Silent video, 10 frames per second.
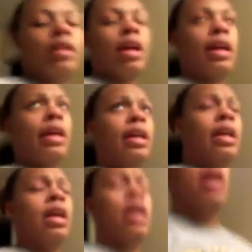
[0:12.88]
Like
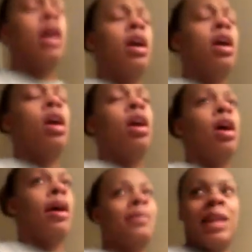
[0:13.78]

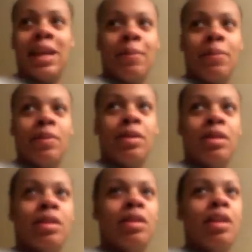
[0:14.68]
I'm taking
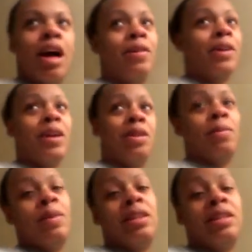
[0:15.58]
I don't care what
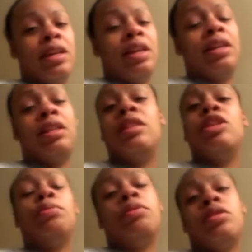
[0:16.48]
anybody say.
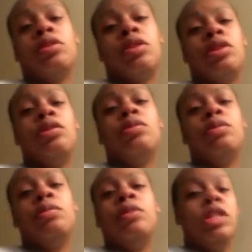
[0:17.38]
These pills are gonna do
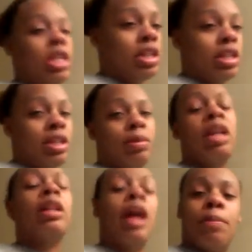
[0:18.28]
me justice. I'm
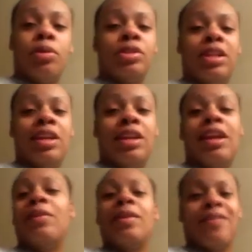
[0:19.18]
taking Lipozene. I
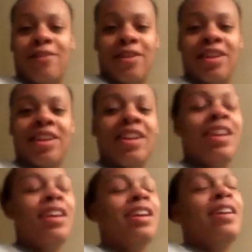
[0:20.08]
don't give a fuck.
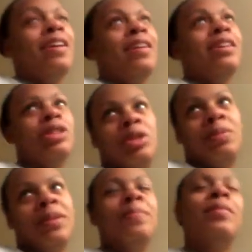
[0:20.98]
Excuse me.
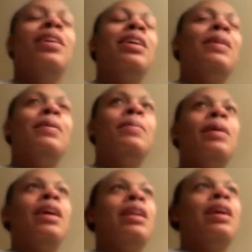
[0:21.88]
Um,
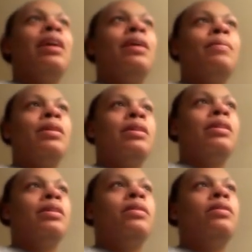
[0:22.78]
and I'm
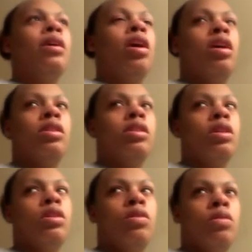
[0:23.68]
uh
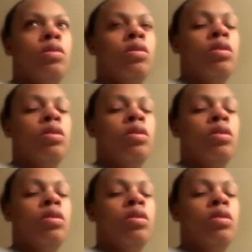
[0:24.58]
also